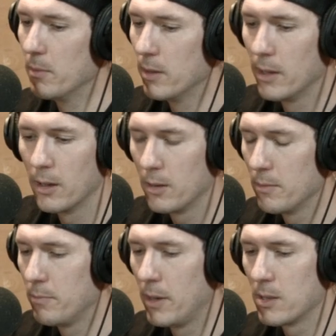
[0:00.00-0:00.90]
And they
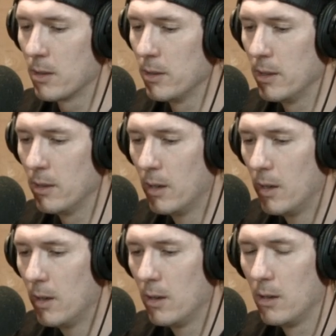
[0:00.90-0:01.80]
basically,
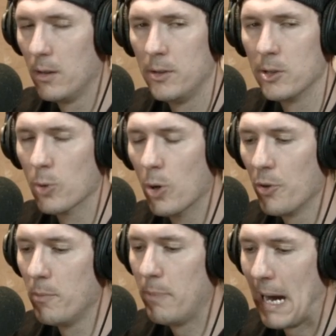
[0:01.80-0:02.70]
the
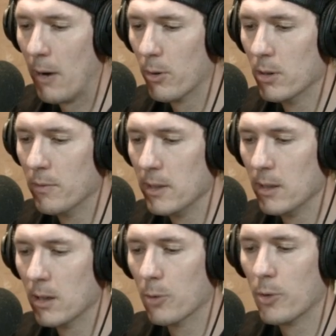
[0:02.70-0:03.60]
growth and power of the
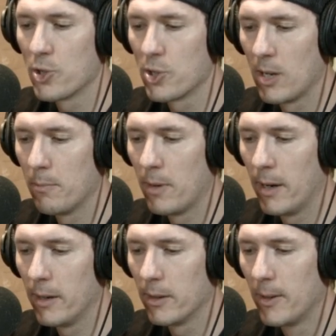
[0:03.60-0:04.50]
Russian
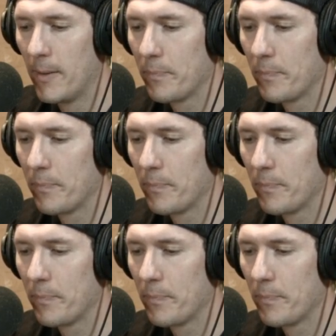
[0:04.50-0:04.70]
Empire